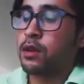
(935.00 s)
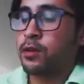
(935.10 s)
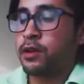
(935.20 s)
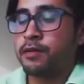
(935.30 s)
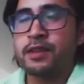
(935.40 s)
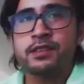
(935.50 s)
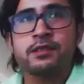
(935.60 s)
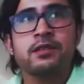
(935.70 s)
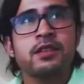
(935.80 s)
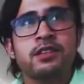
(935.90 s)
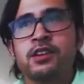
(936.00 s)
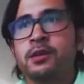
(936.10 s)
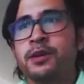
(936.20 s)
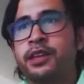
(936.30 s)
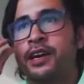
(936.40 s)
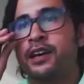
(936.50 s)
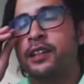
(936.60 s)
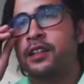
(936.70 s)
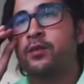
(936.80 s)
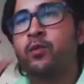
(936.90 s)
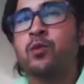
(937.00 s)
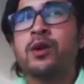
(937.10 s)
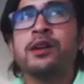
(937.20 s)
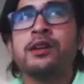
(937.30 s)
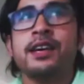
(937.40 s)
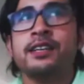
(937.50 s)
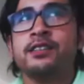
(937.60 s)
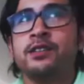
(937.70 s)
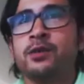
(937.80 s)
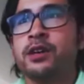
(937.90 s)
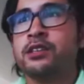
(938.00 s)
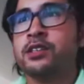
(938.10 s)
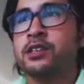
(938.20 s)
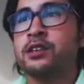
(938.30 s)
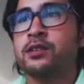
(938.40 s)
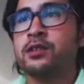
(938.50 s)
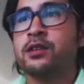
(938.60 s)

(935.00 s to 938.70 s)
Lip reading: Okay, let's talk about that. What tasks do you actually